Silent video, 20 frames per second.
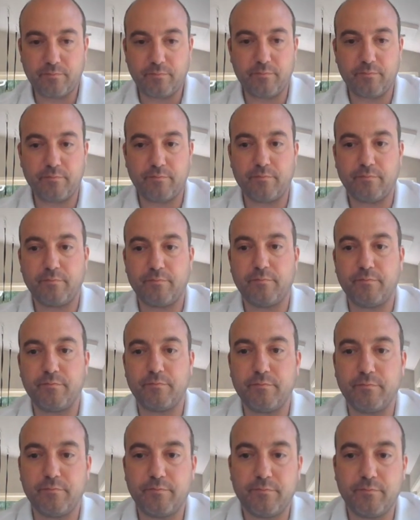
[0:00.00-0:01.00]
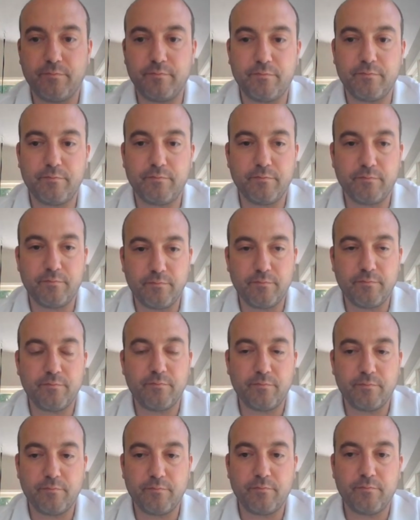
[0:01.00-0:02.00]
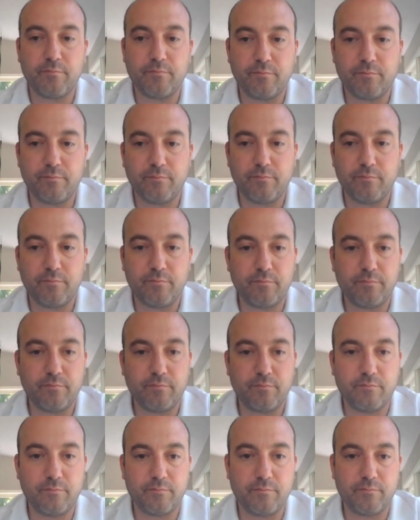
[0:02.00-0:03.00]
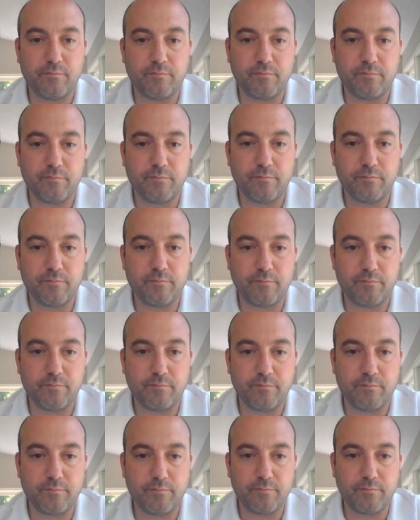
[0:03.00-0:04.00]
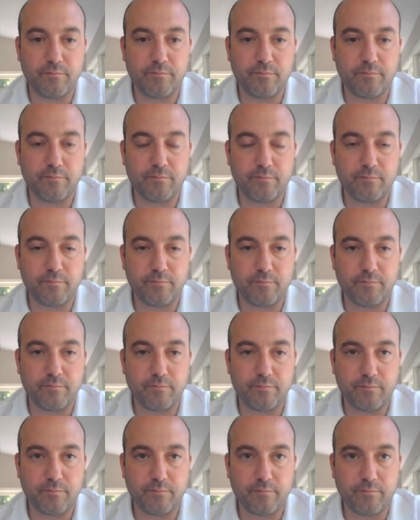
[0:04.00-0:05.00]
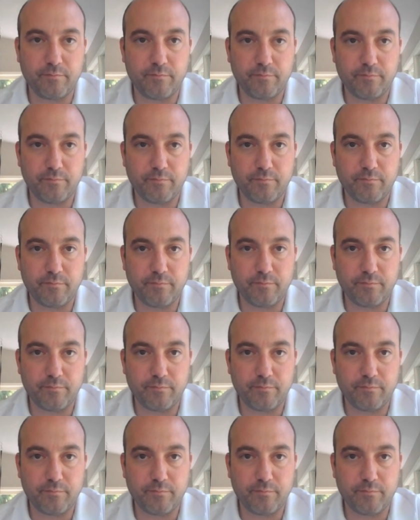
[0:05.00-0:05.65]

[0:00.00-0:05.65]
No words are spoken by the person on screen.